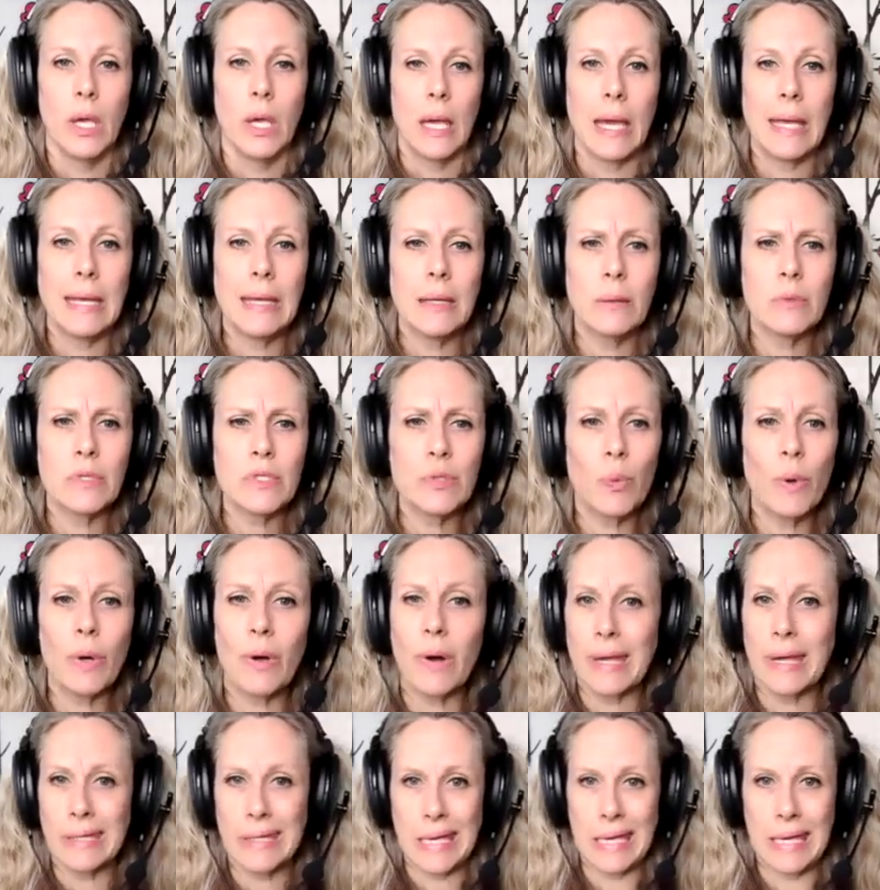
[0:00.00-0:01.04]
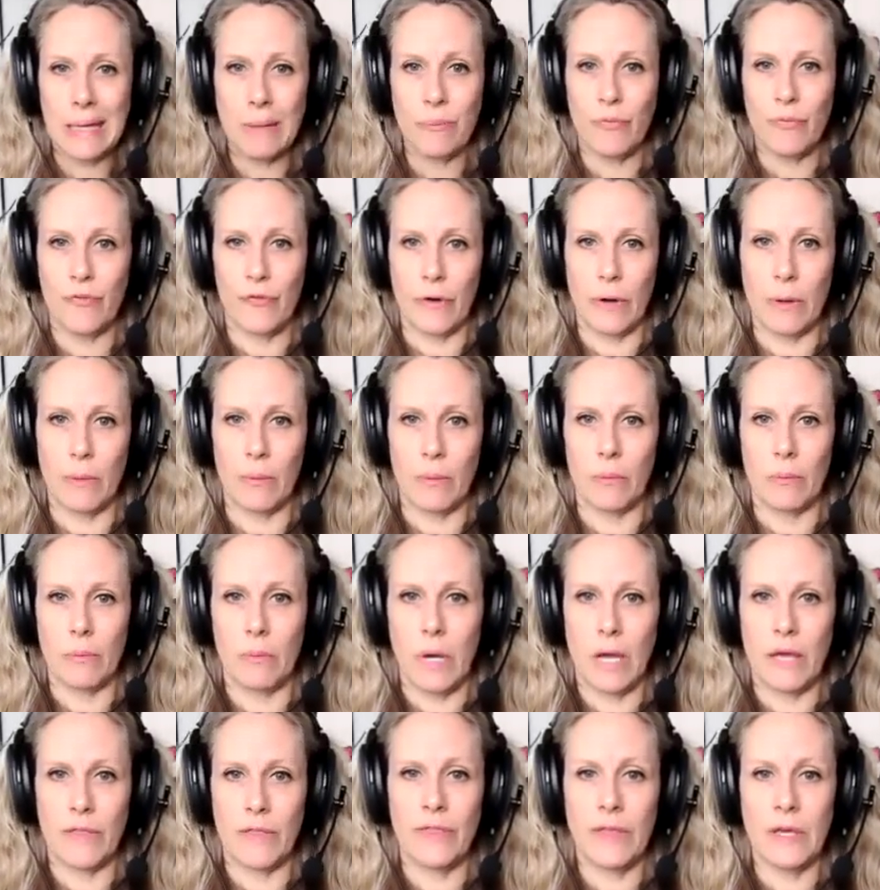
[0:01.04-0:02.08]
And it was where I came from.
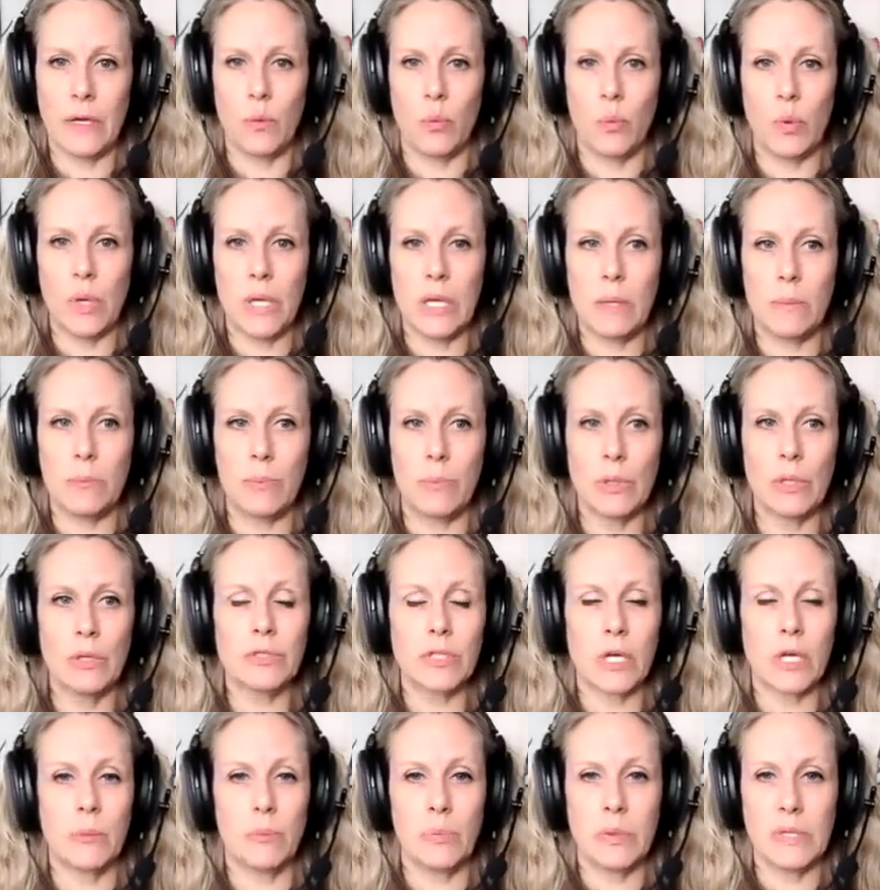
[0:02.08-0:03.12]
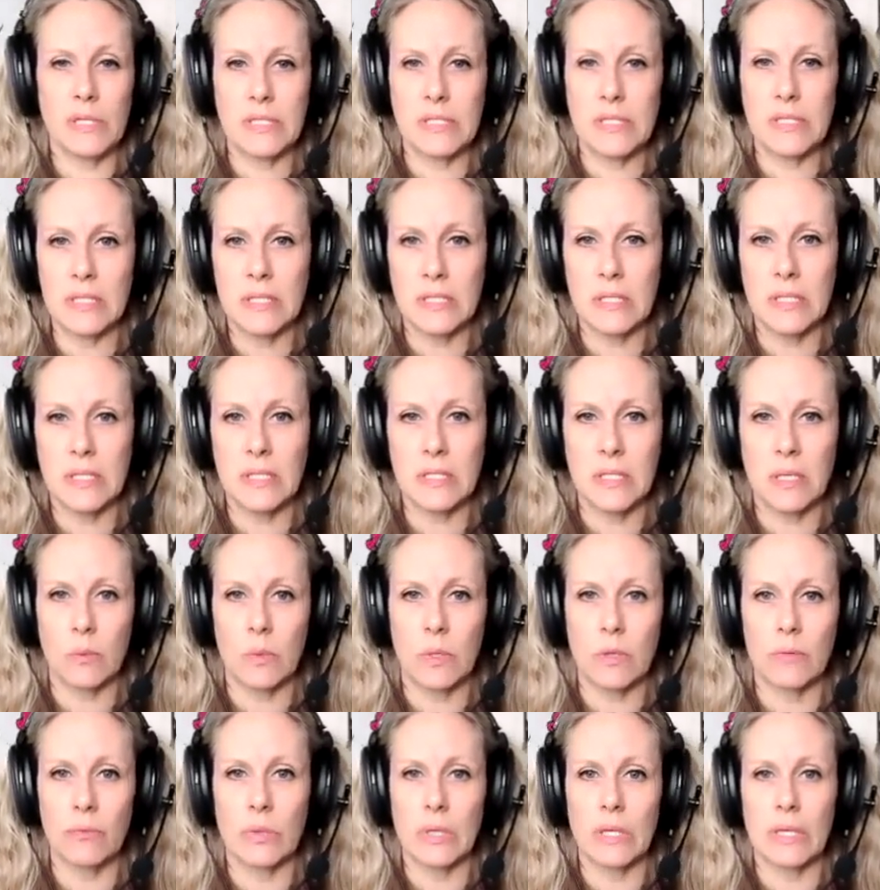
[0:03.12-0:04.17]
I think we build our businesses and
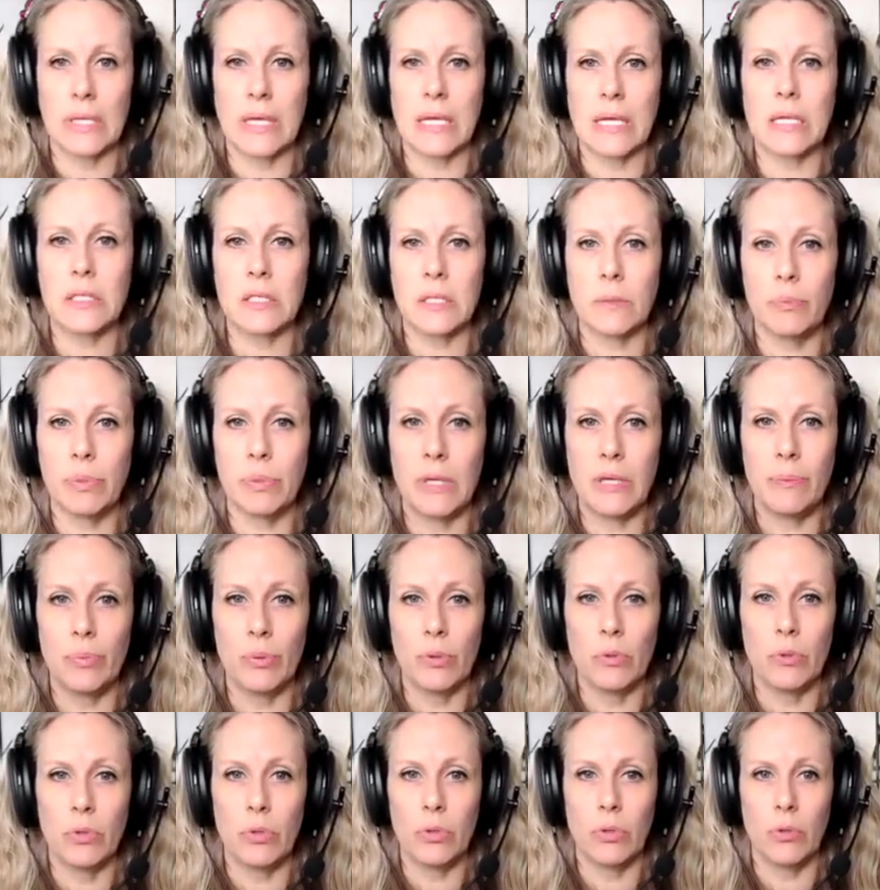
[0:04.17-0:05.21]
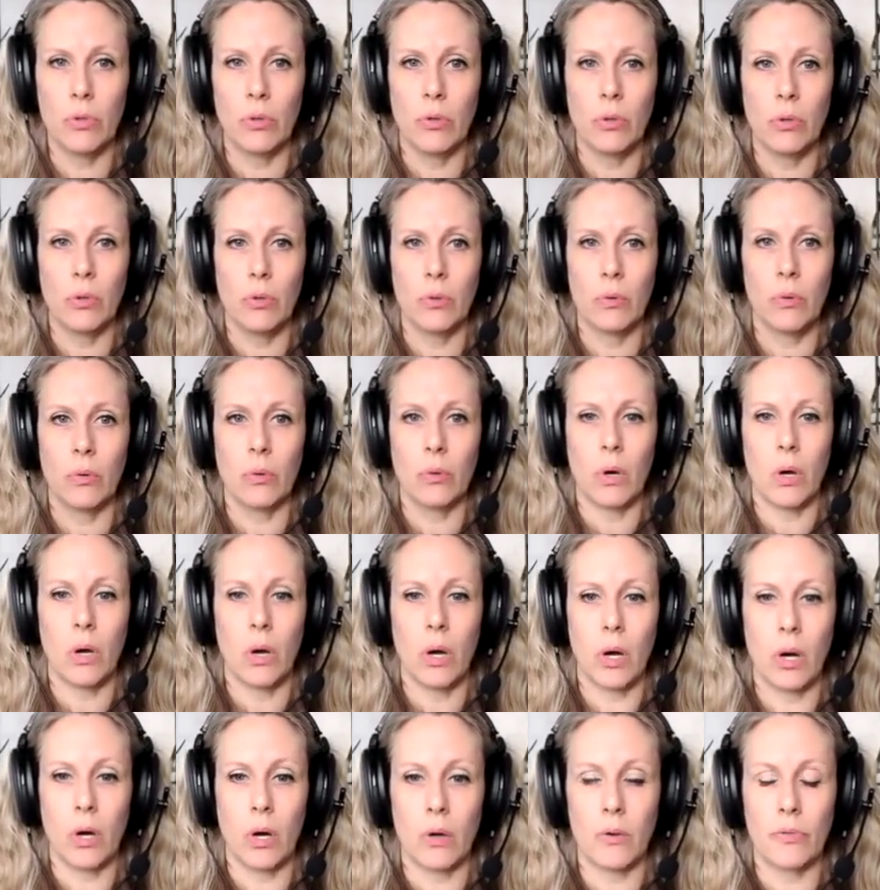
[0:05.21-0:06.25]
we relate to people who
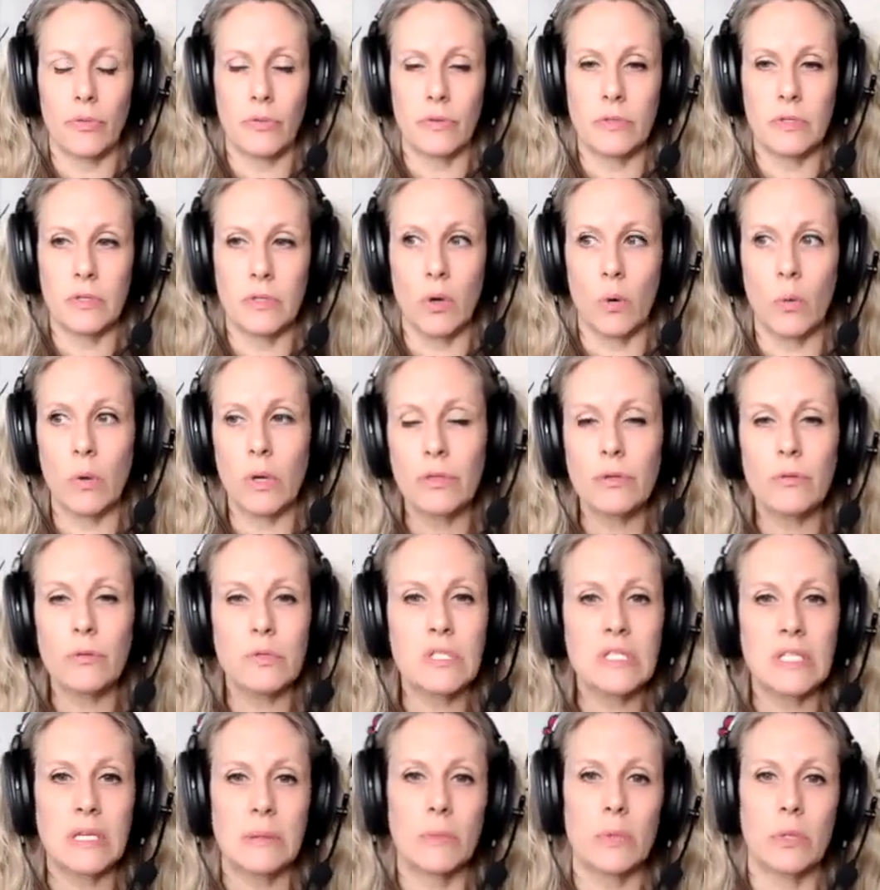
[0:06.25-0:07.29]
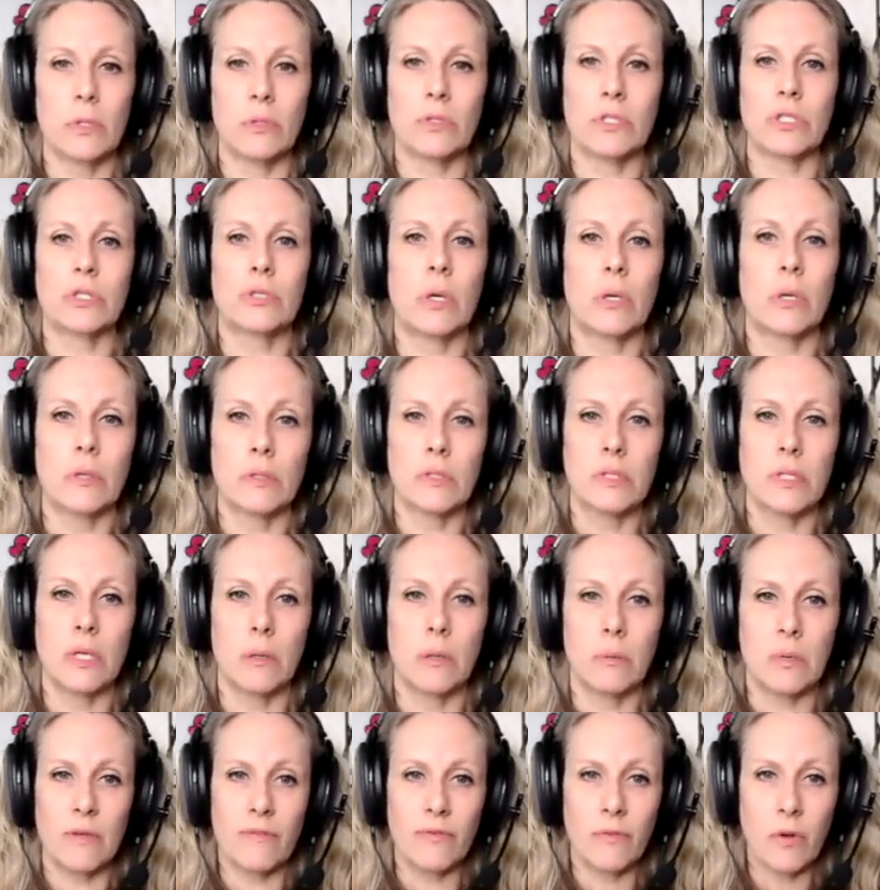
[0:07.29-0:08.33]
are going through similar struggles
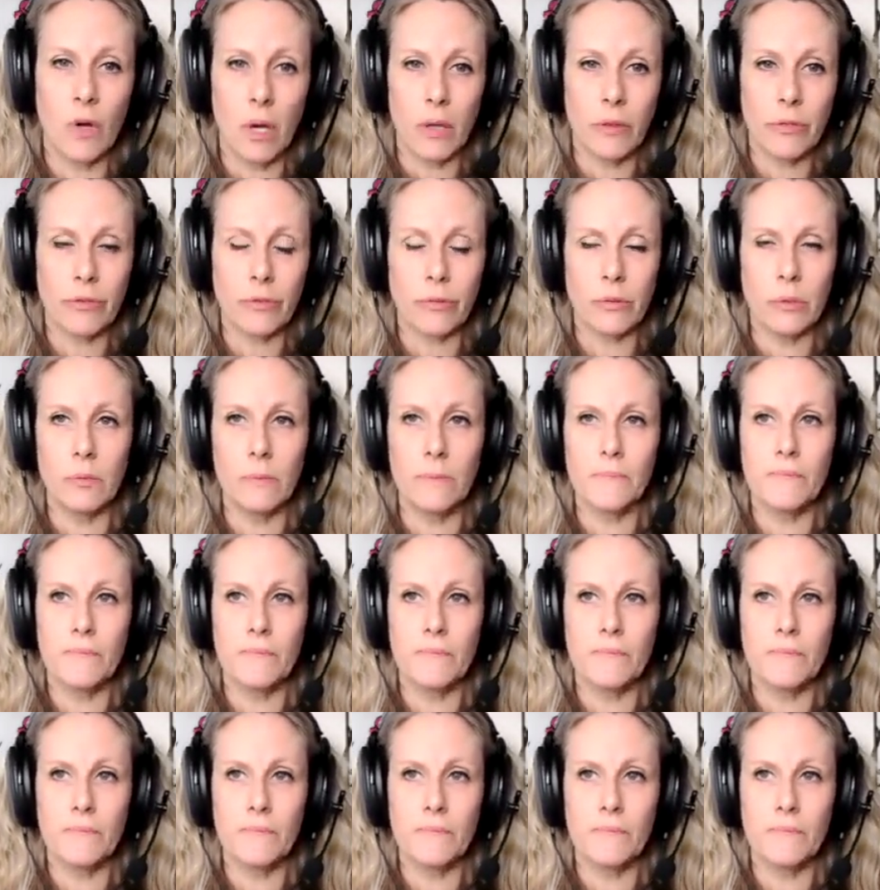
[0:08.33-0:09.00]
that we've gone through.